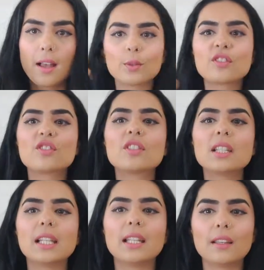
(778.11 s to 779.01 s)
I was
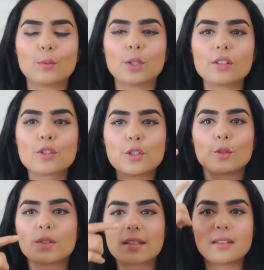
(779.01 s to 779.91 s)
really averse
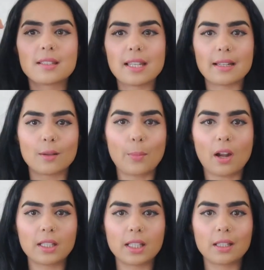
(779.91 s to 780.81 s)
to the center
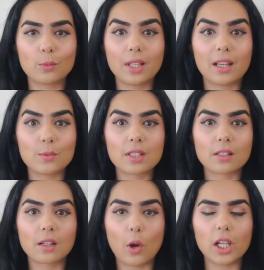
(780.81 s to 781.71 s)
parting when I was
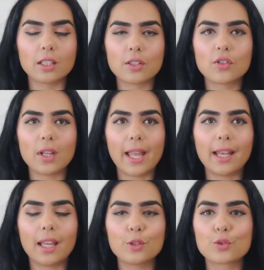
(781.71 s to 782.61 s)
in college,
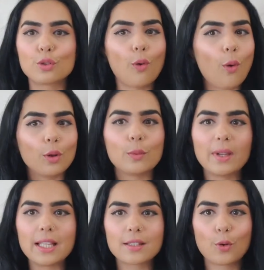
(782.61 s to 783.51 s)
and I used to
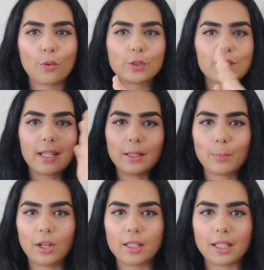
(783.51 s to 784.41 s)
always go for
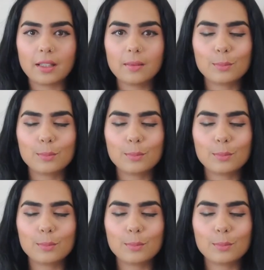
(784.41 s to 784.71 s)
side parting.